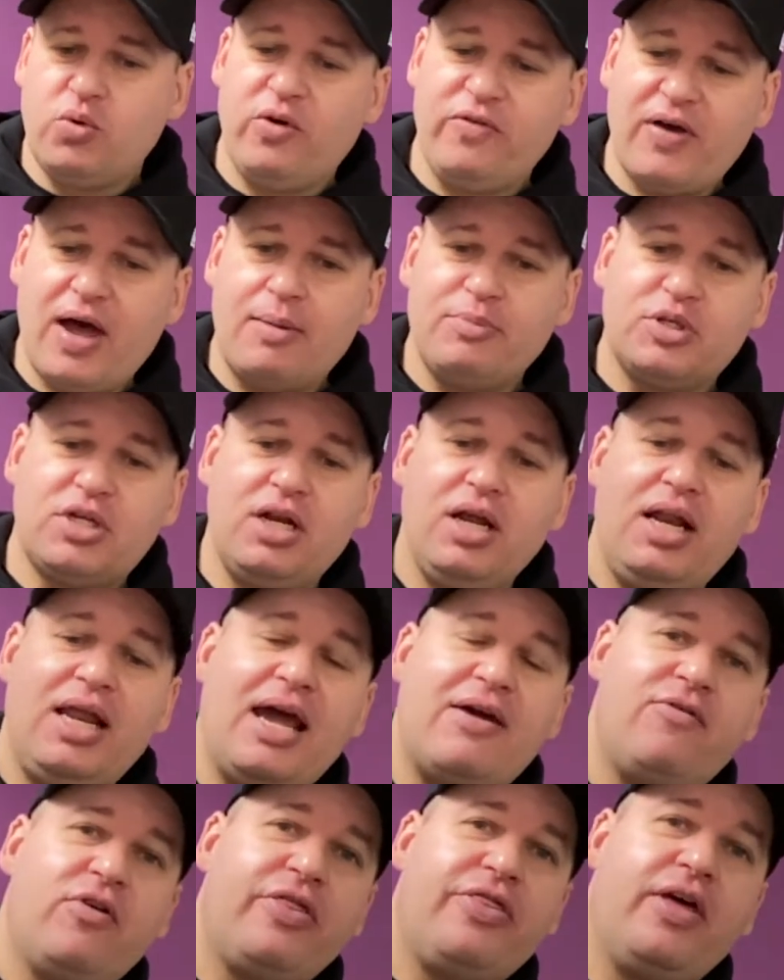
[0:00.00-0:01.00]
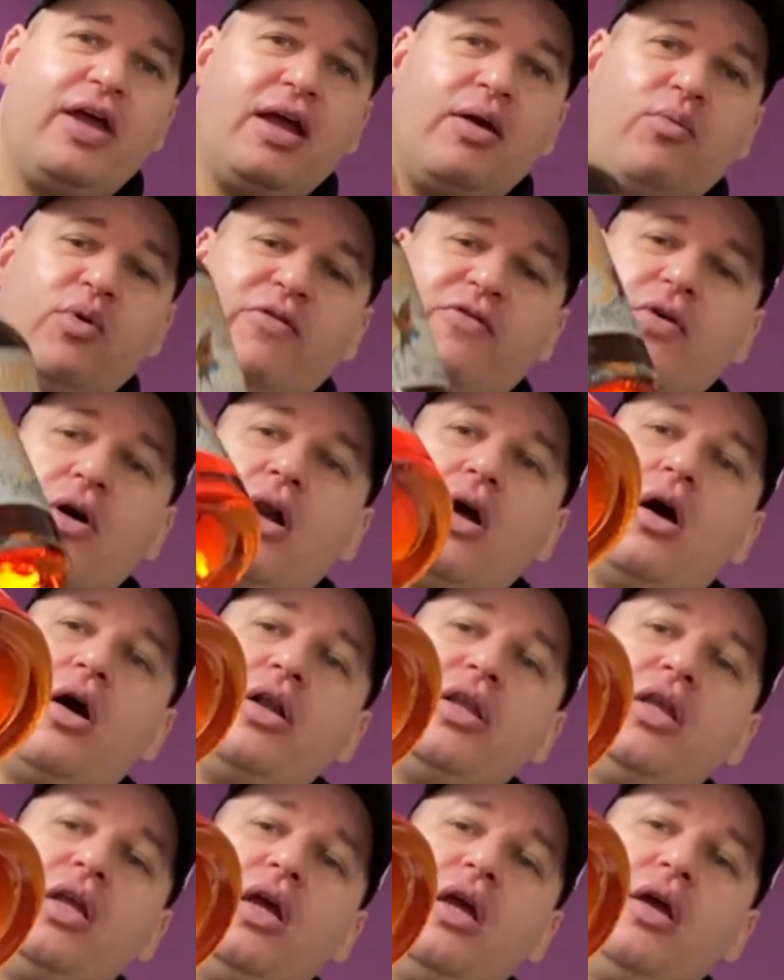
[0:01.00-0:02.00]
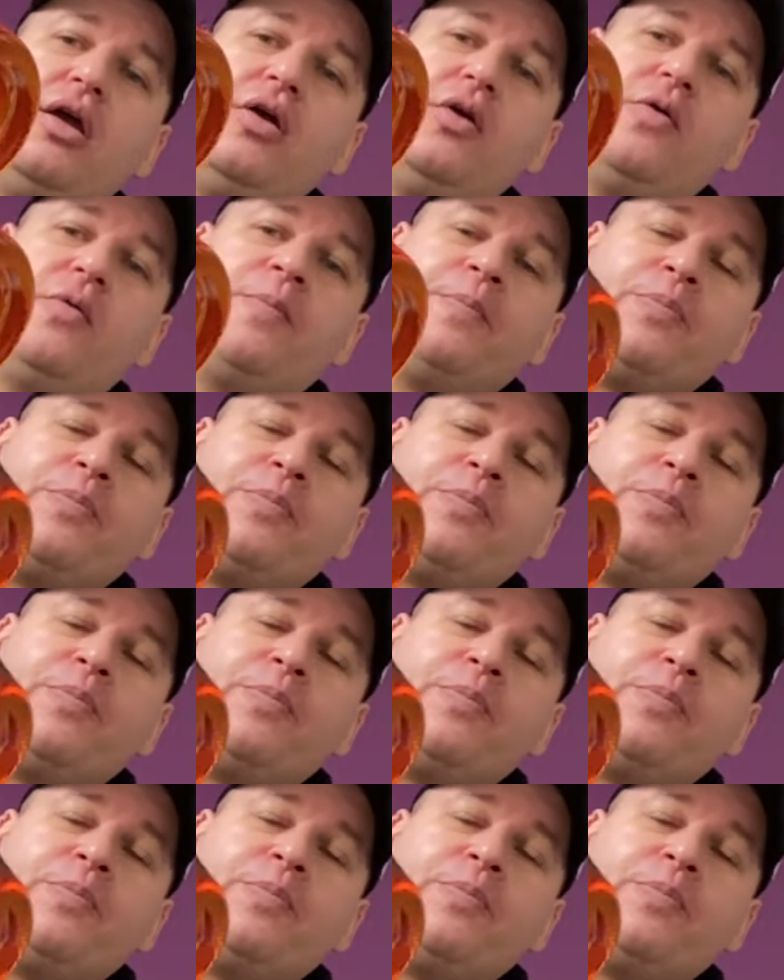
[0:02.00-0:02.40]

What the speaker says: with absolutely everything. We've got our new